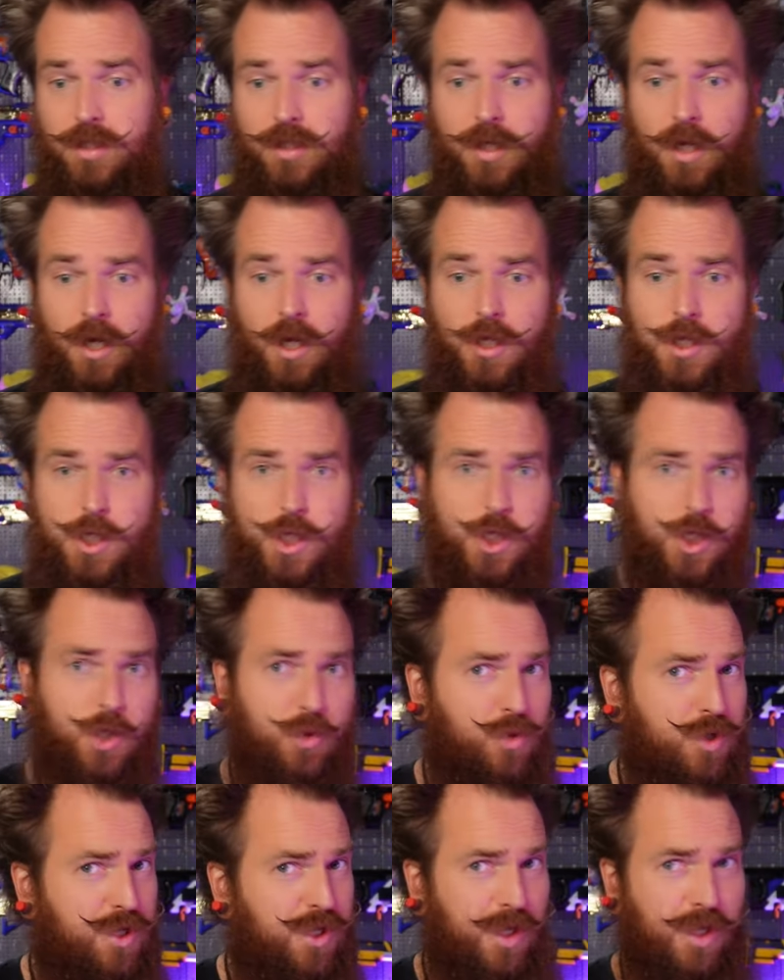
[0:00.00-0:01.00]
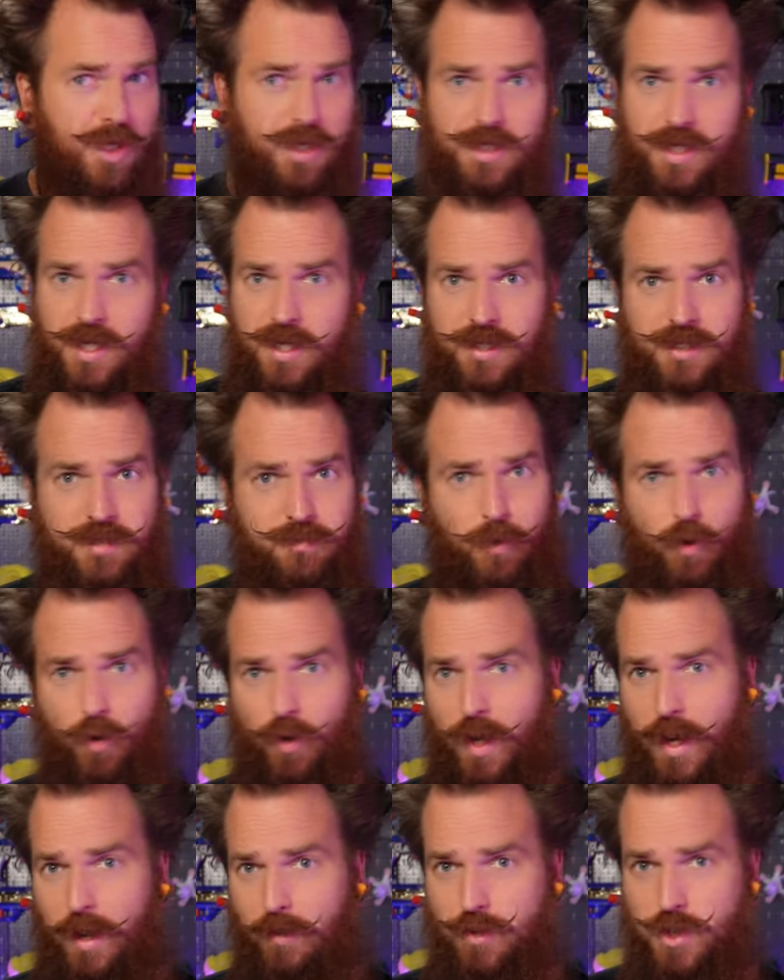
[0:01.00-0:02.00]
uh, Shooter Tennis Ball
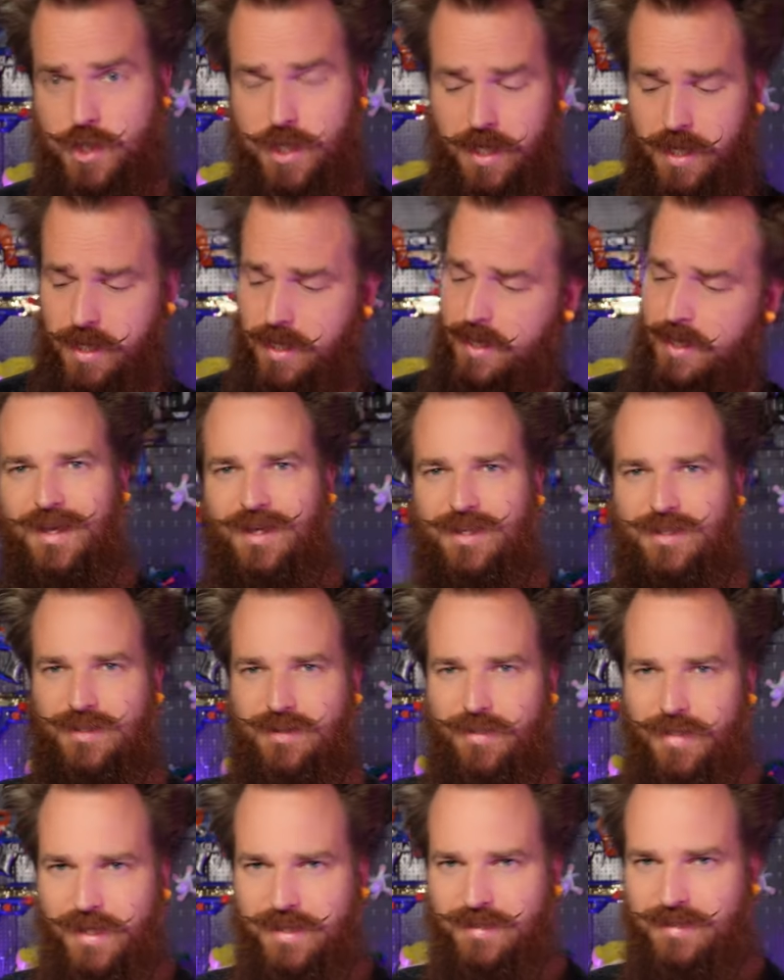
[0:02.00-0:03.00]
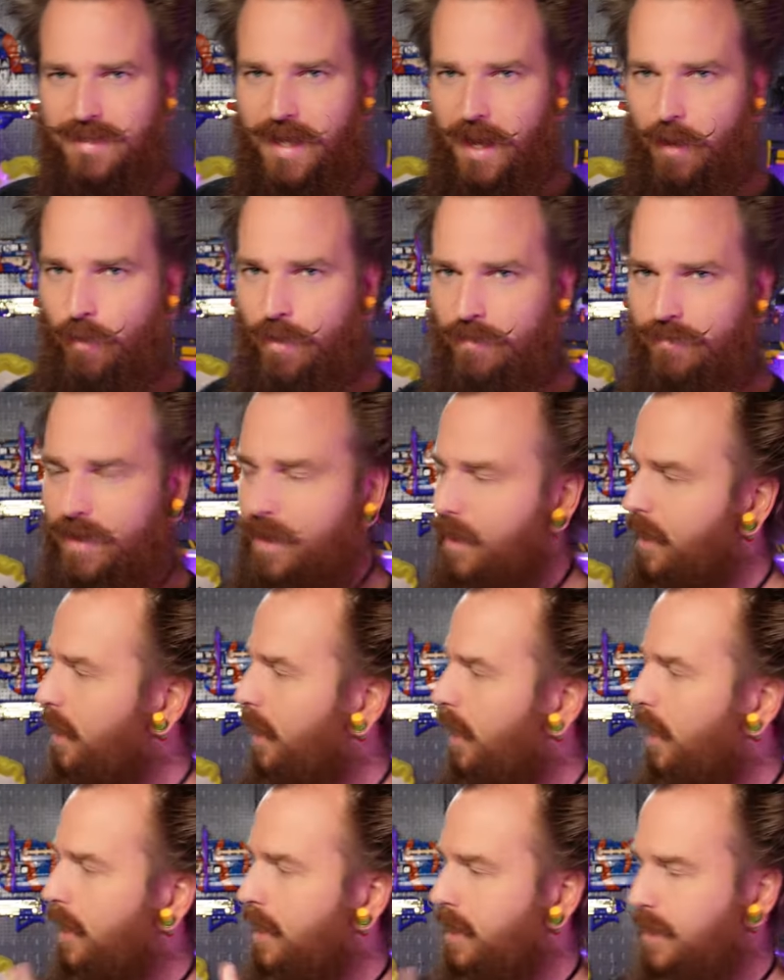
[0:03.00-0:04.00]
Launcher. This, however,
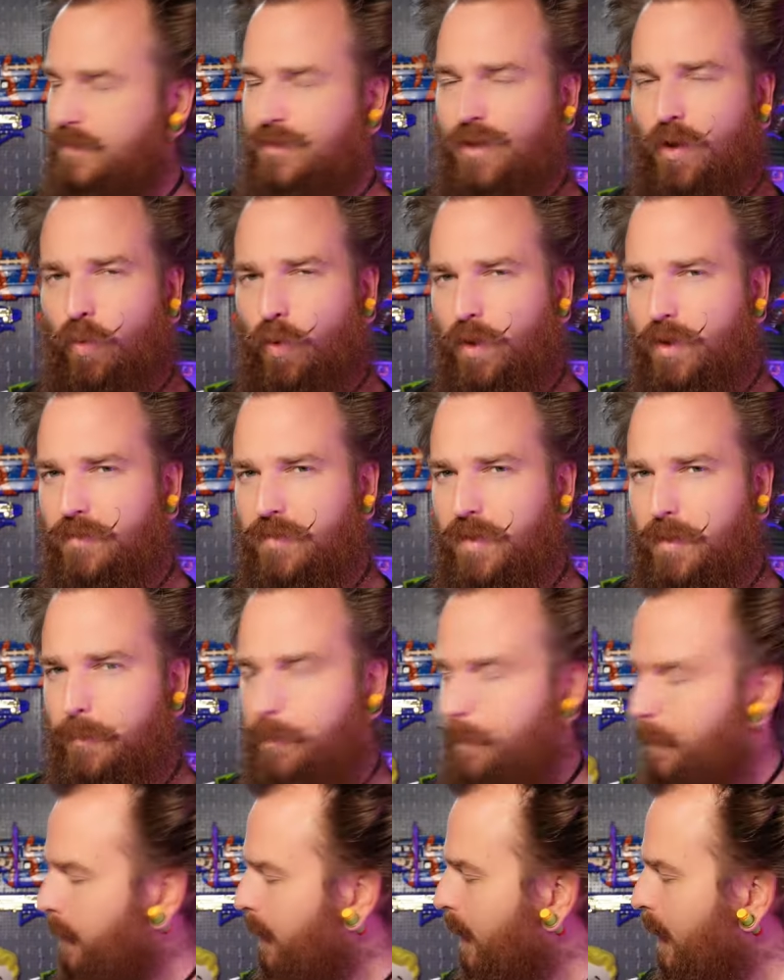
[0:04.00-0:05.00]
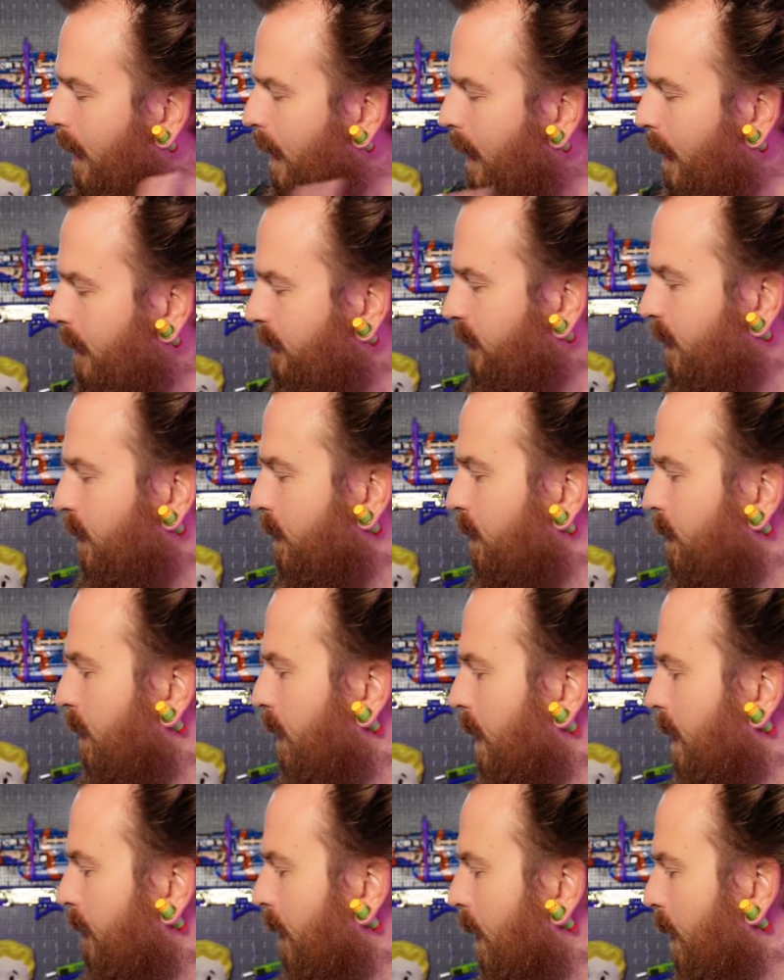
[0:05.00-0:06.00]
is not one of them. If you,
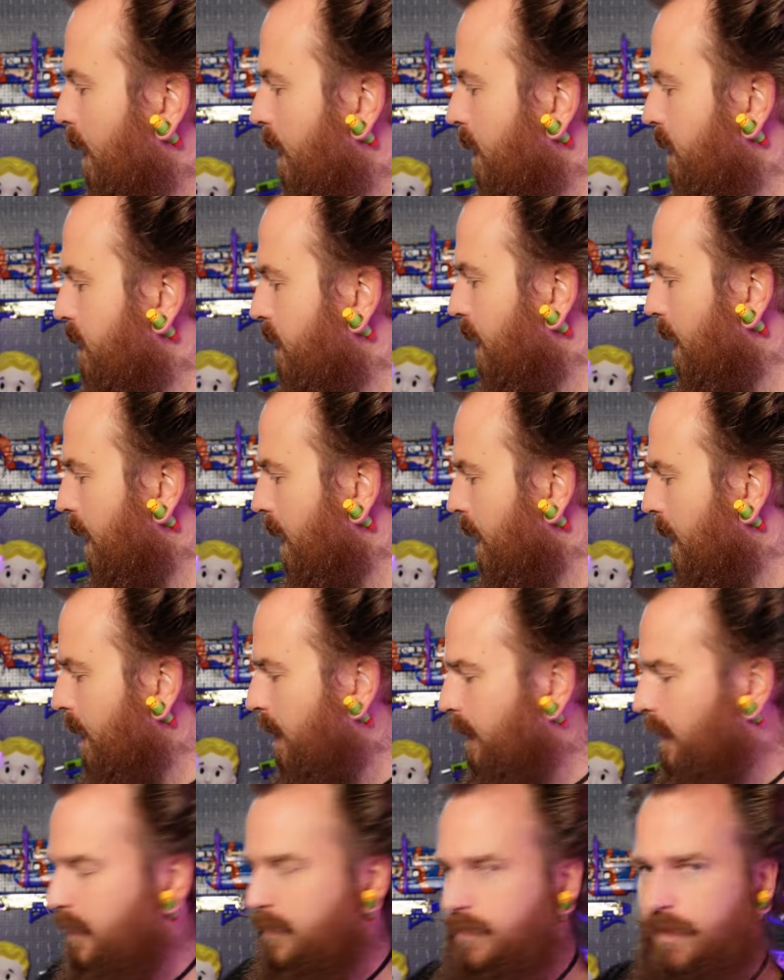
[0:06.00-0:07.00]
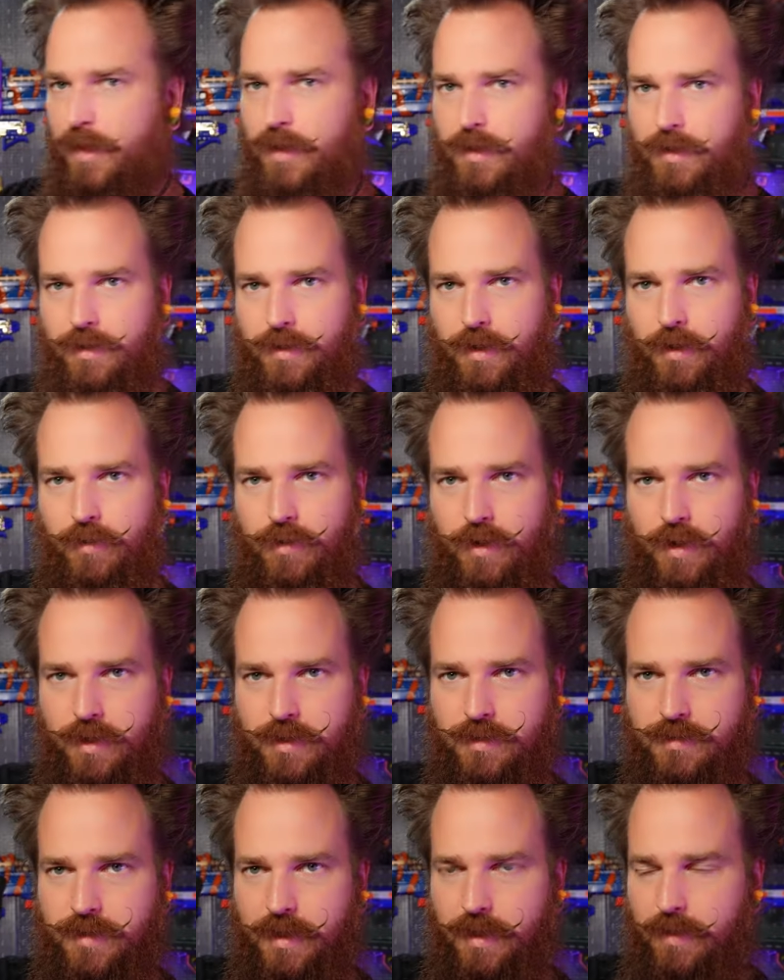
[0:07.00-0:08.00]
if I look at the sticker here, there's a, you know, a little
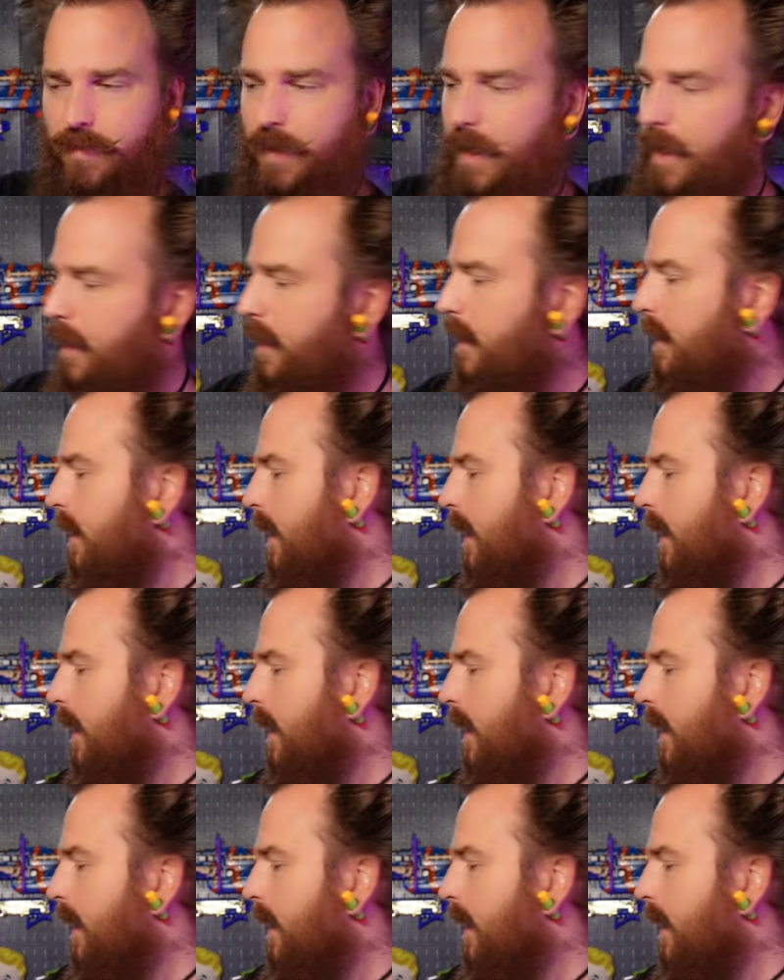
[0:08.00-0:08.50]
sticker there,